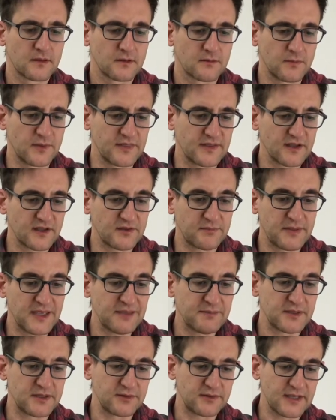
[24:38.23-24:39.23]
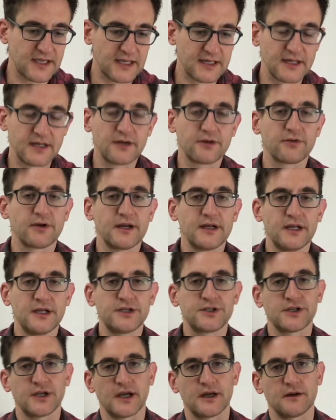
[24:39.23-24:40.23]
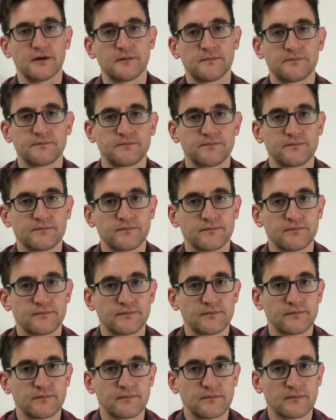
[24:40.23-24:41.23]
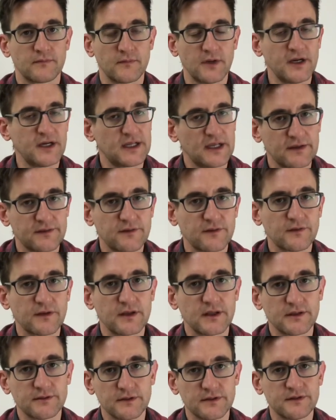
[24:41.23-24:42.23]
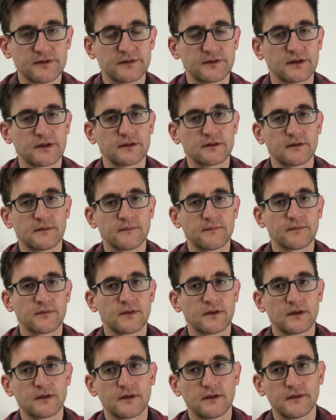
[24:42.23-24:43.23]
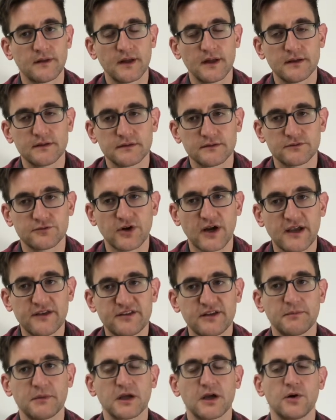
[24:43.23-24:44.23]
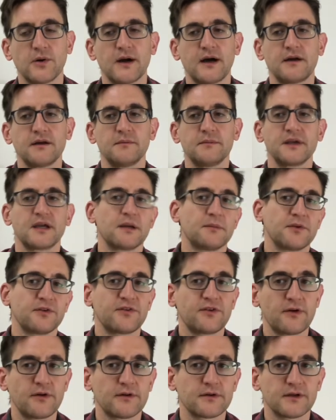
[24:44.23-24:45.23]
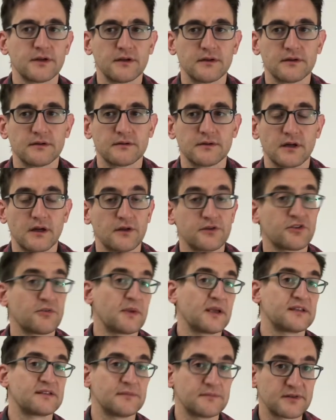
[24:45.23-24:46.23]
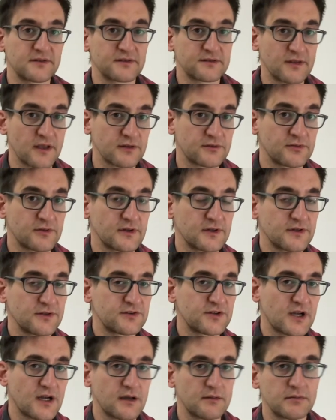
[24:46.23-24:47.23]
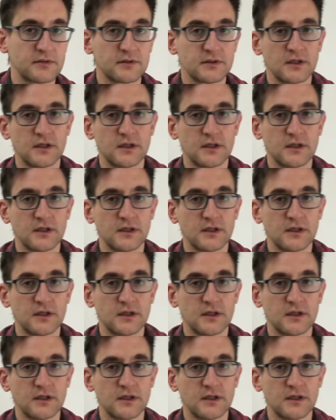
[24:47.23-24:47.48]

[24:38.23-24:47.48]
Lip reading: We think it's Bateman who can't integrate his shadow. Right? He has this killer instinct that drives him to go out and become a serial killer. It also makes him successful at his job.